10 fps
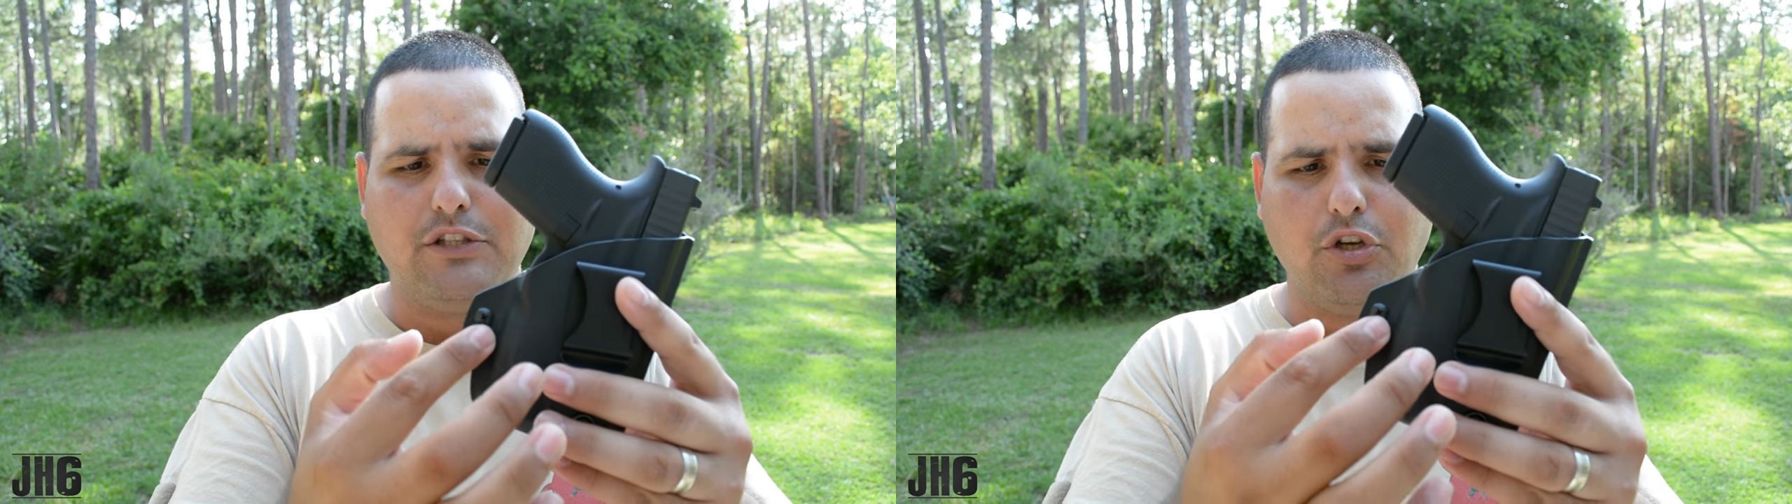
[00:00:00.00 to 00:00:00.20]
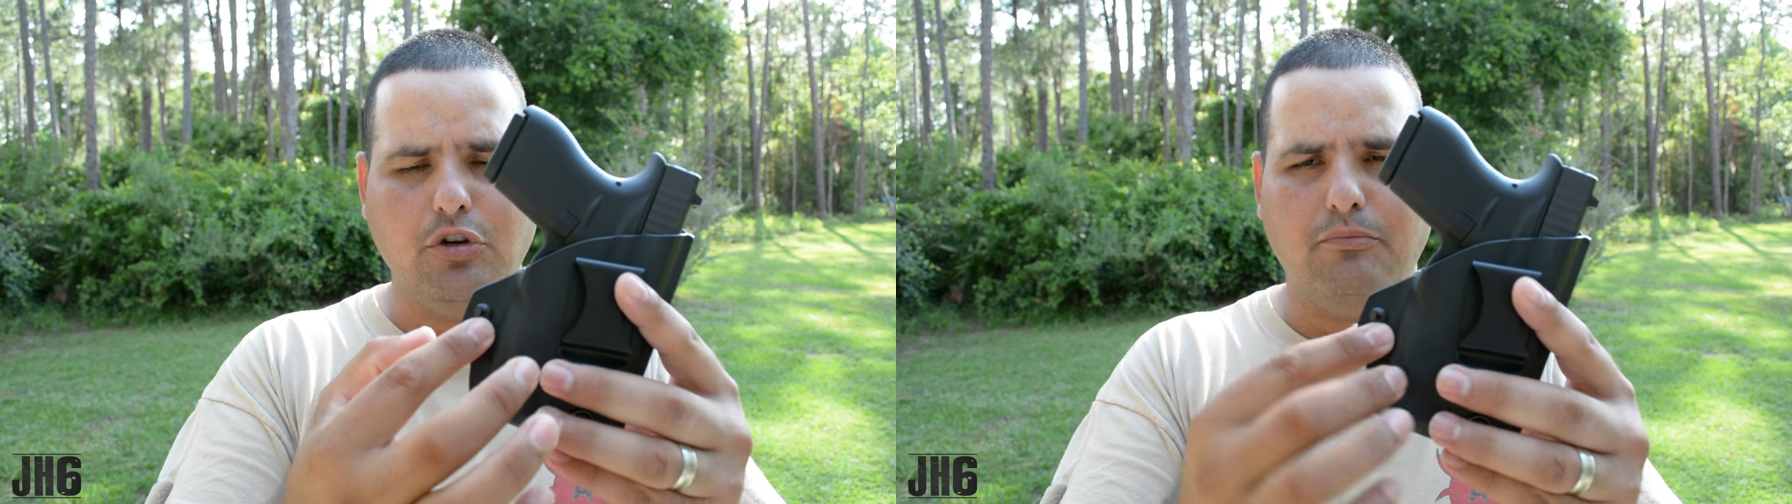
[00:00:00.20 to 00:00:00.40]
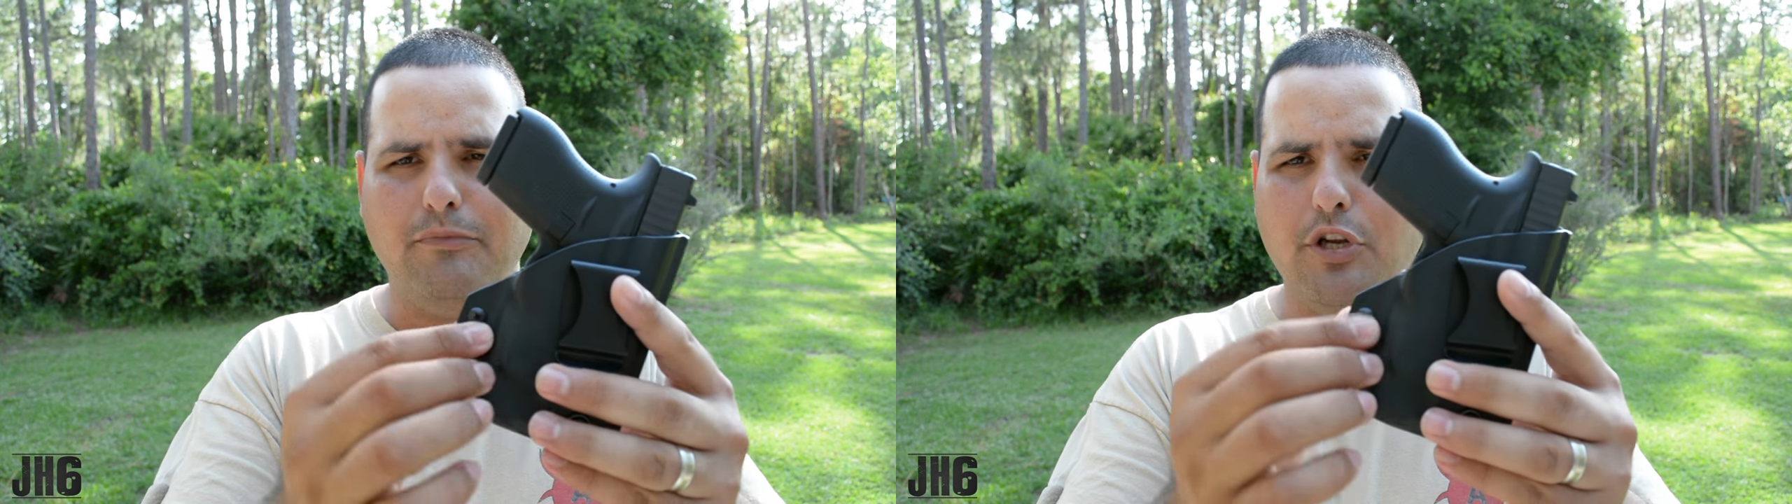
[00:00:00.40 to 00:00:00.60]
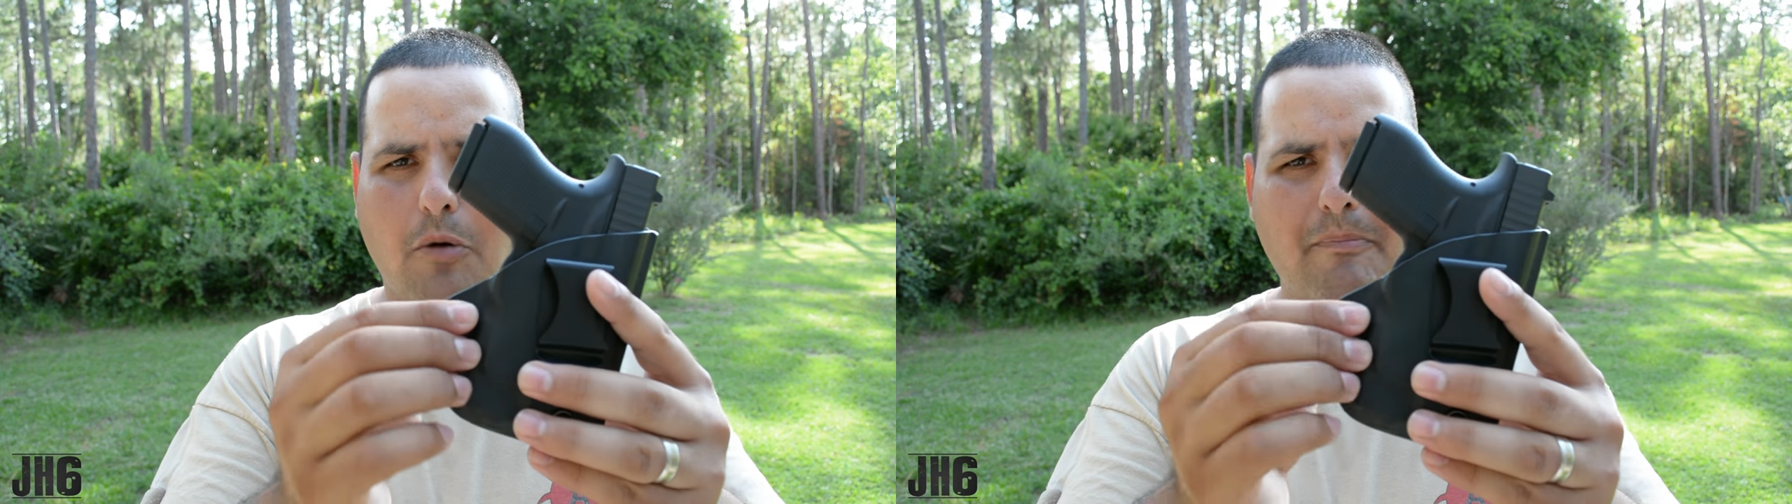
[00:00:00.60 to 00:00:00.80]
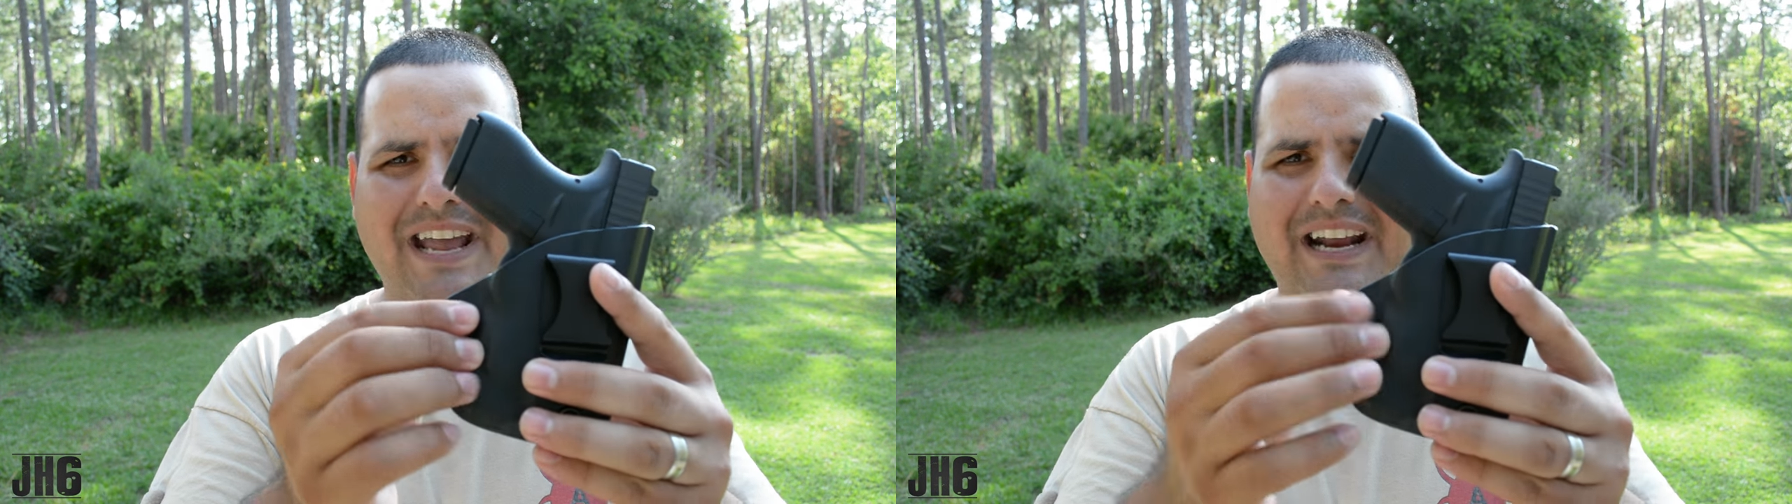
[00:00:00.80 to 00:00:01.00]
to, you
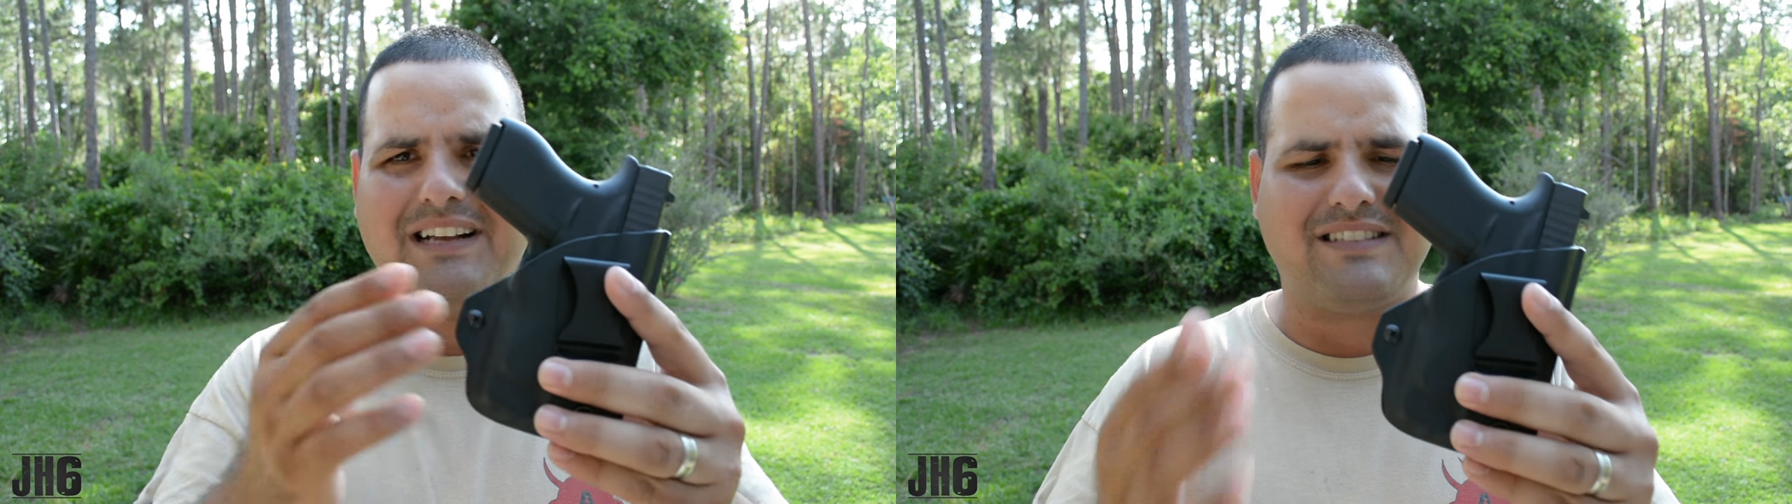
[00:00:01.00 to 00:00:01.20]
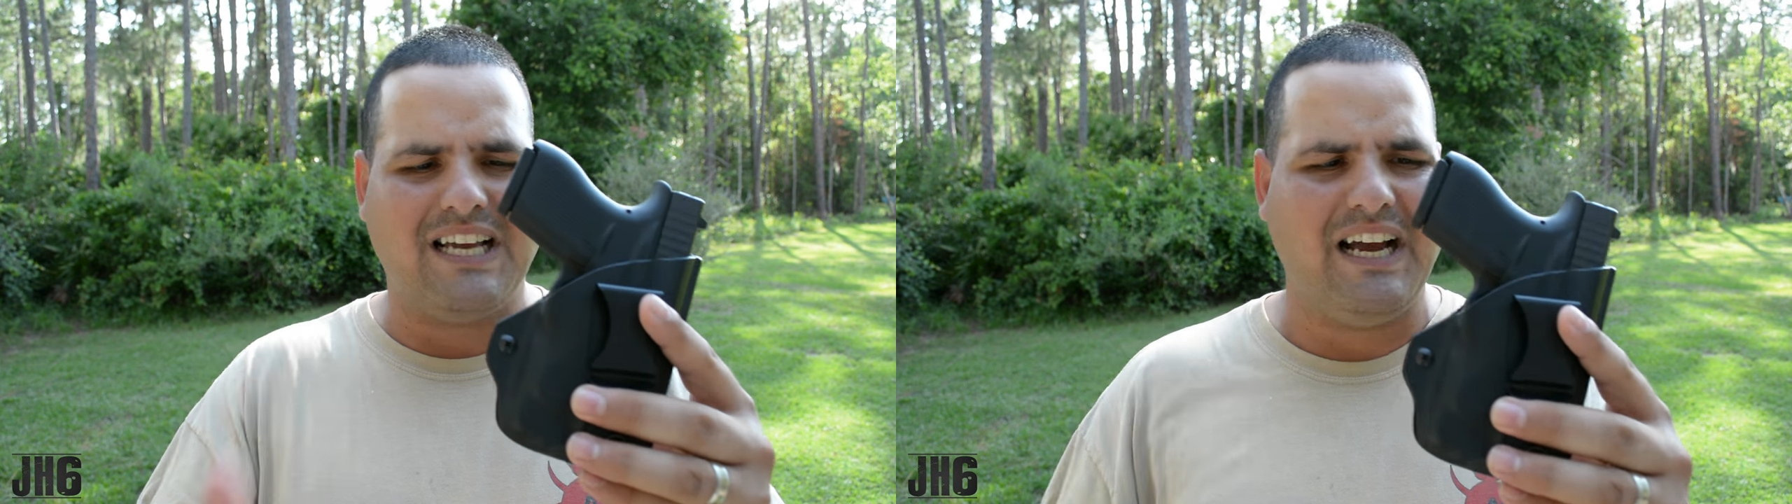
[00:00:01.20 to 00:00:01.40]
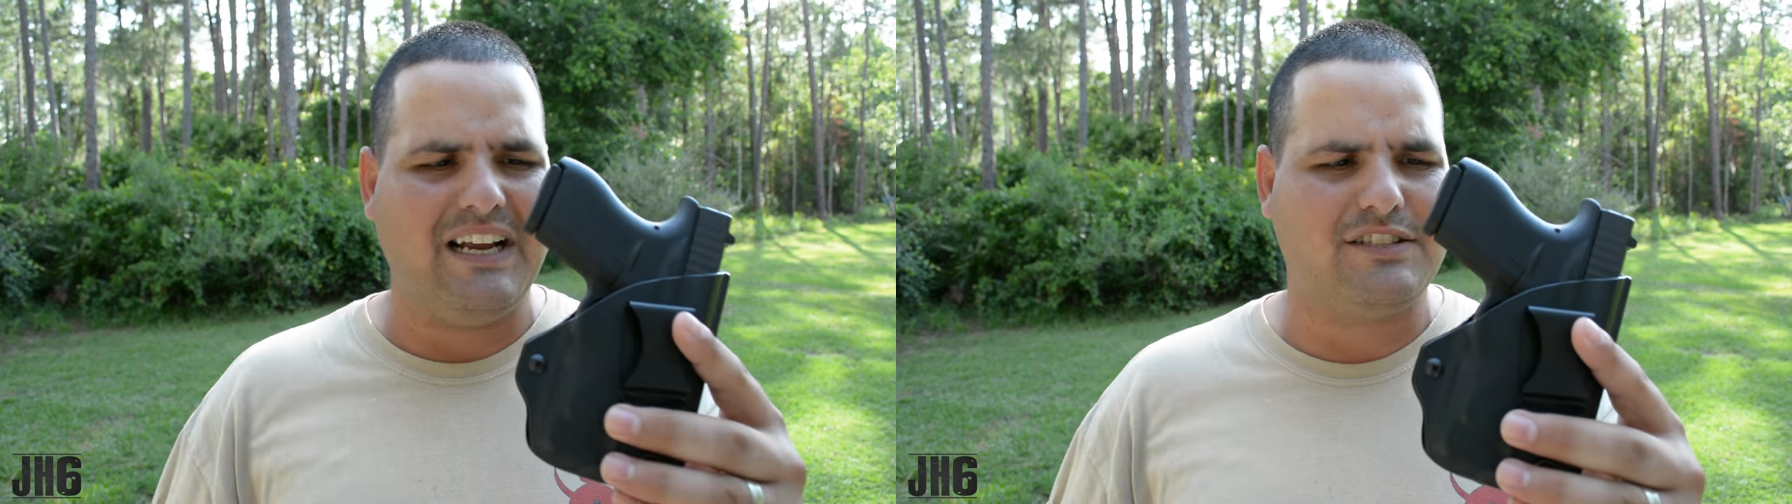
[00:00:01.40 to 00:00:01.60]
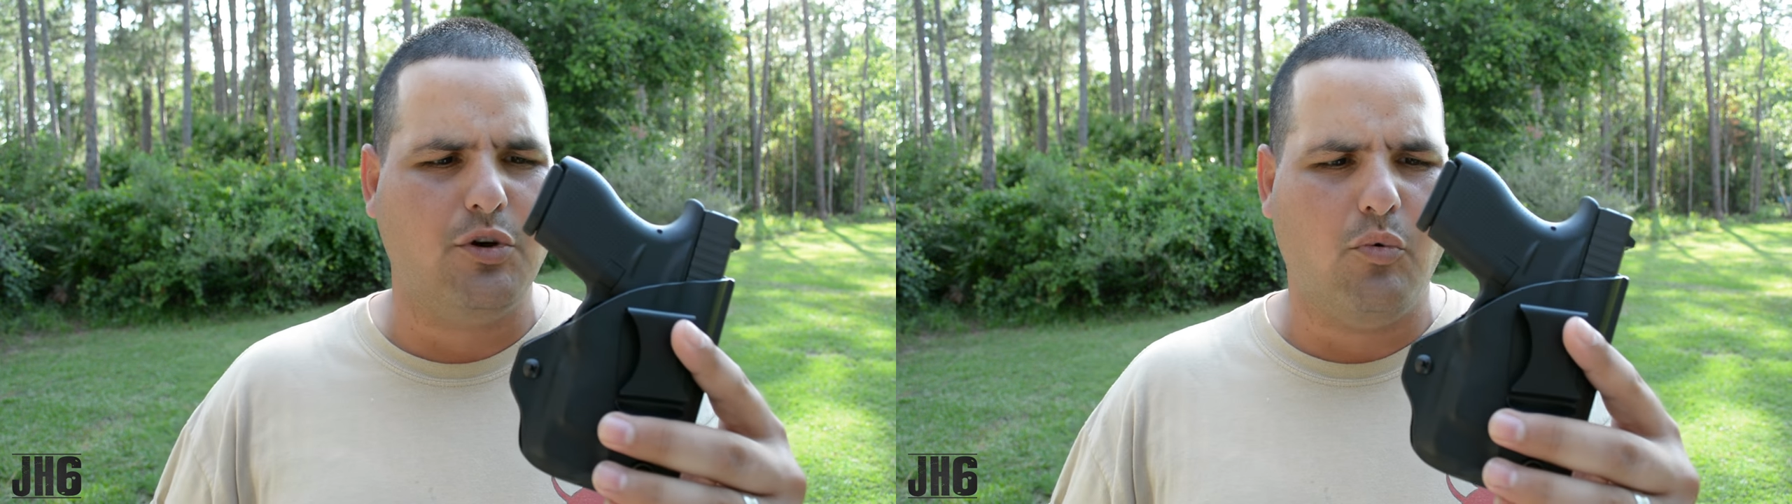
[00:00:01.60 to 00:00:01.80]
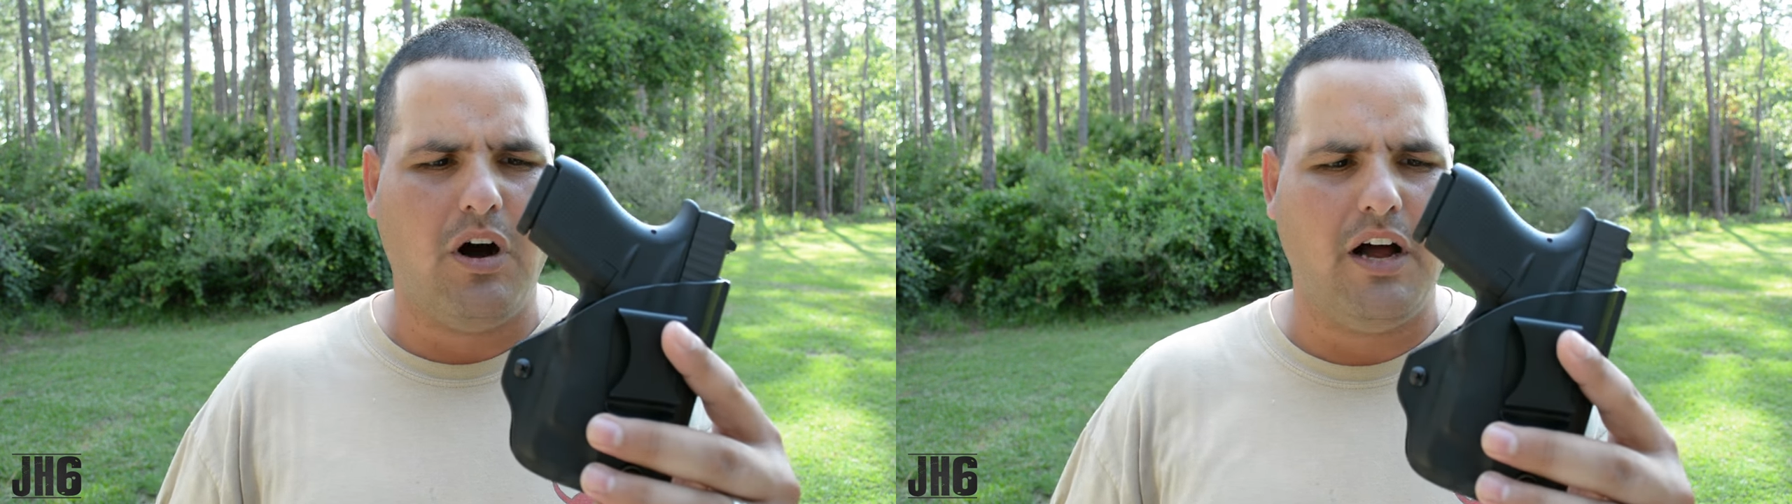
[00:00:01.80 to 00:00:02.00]
know, make it as tight as
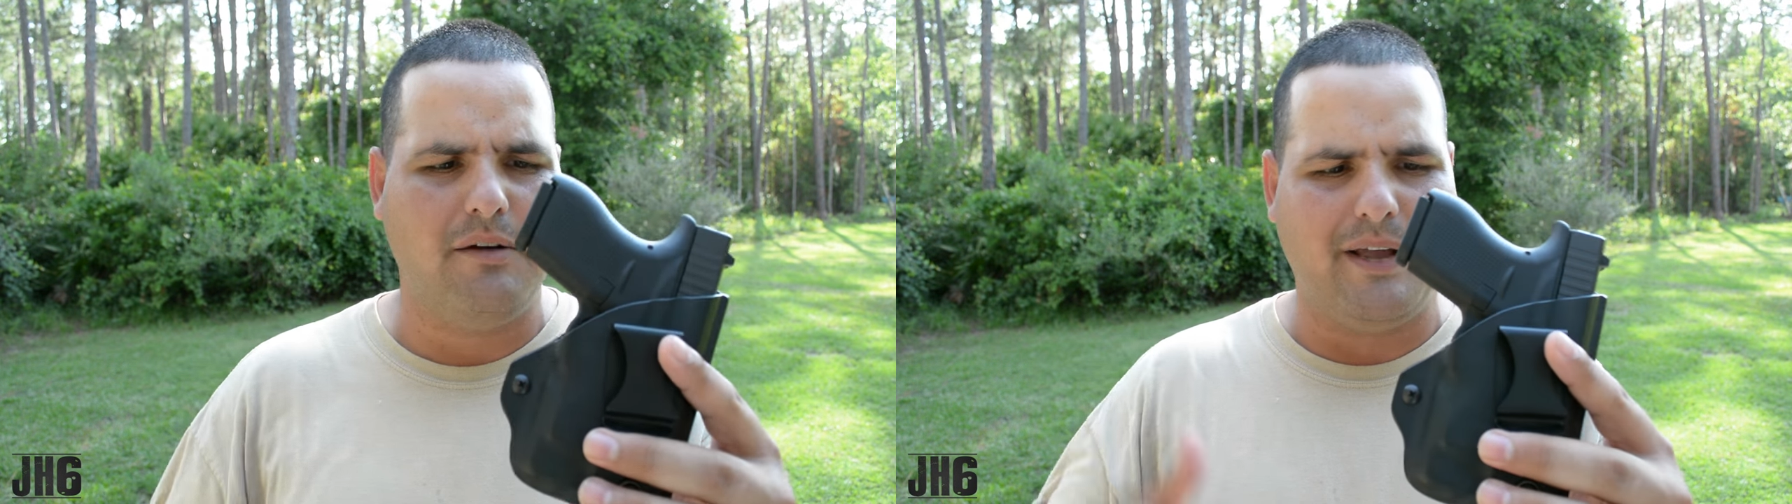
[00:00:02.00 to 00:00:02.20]
you want,